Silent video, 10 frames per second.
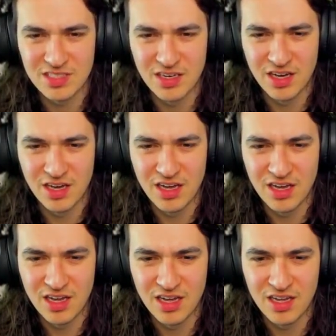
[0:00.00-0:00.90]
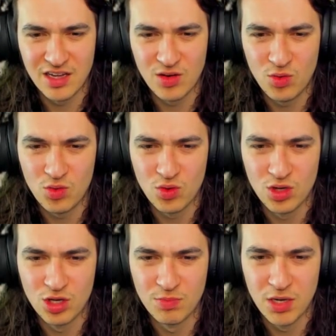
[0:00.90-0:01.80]
Oh,
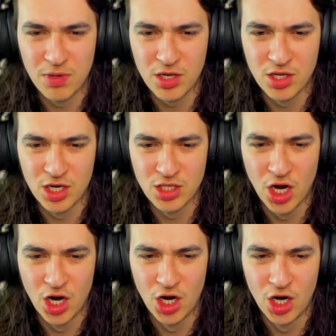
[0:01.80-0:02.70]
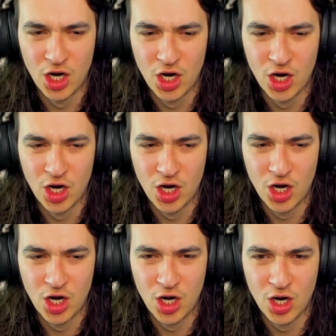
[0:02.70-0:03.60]
might be a thing there.
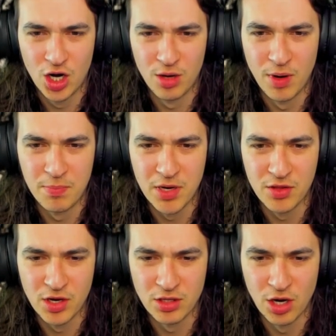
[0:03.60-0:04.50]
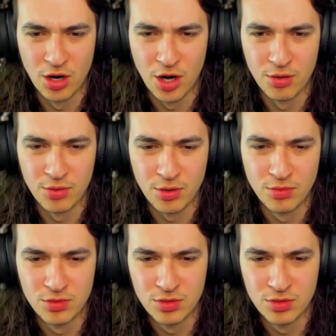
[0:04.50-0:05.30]
There might be a thing there, I don't know.